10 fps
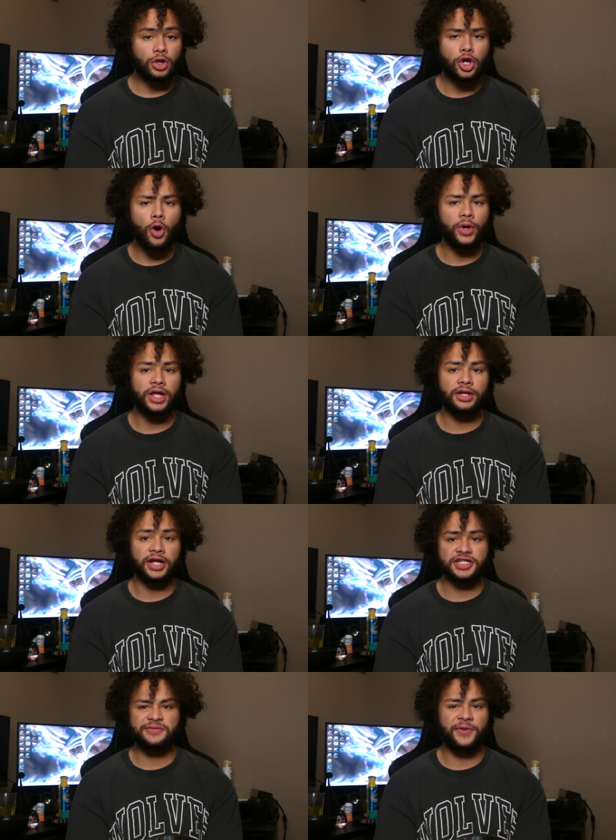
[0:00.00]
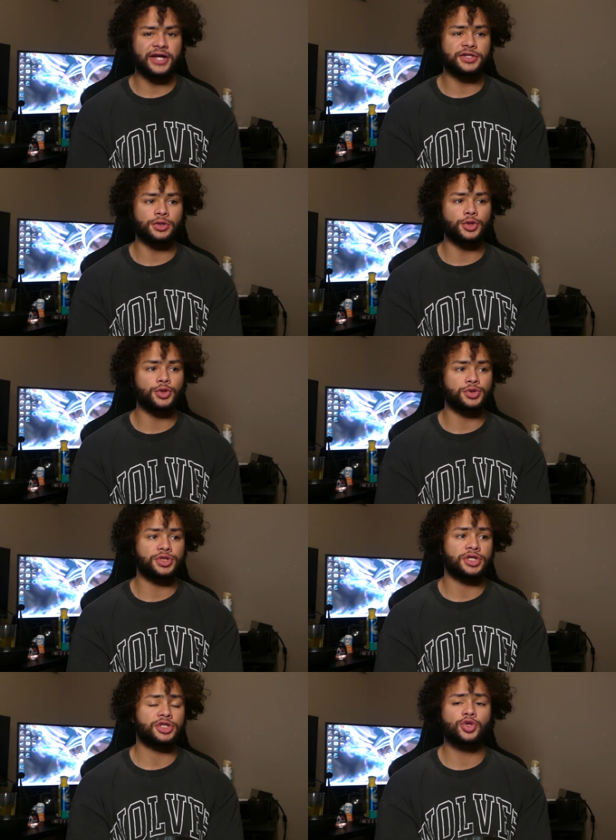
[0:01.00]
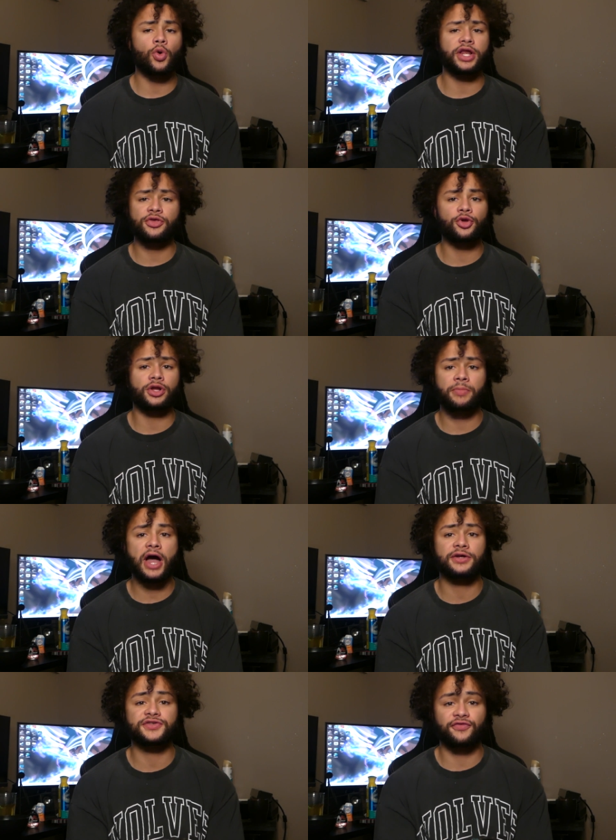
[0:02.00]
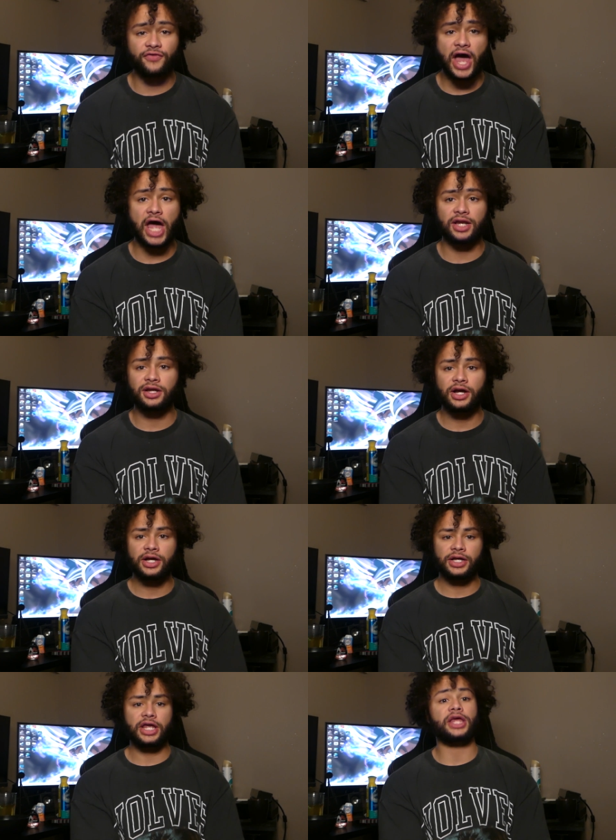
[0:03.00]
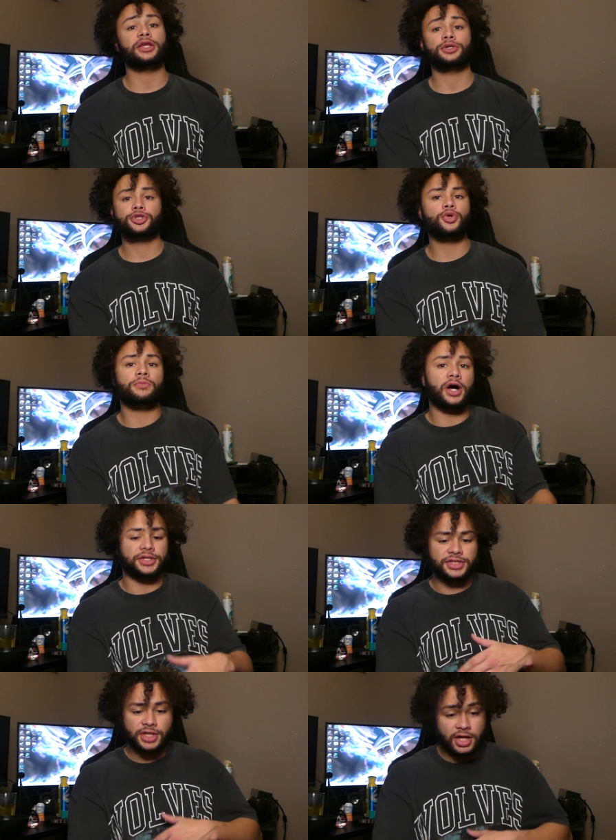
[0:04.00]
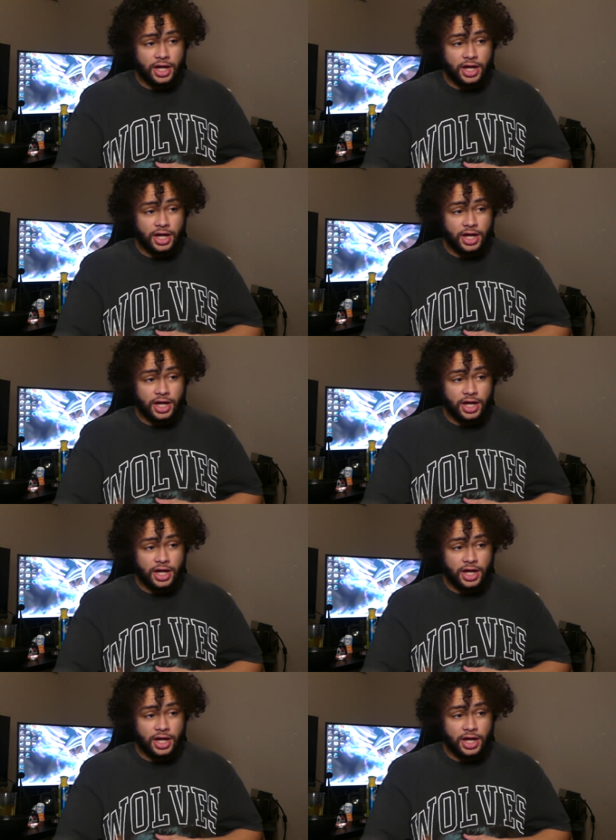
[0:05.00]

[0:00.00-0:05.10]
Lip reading: go in and expect to lose 20, 30 pounds of fat in 2 months.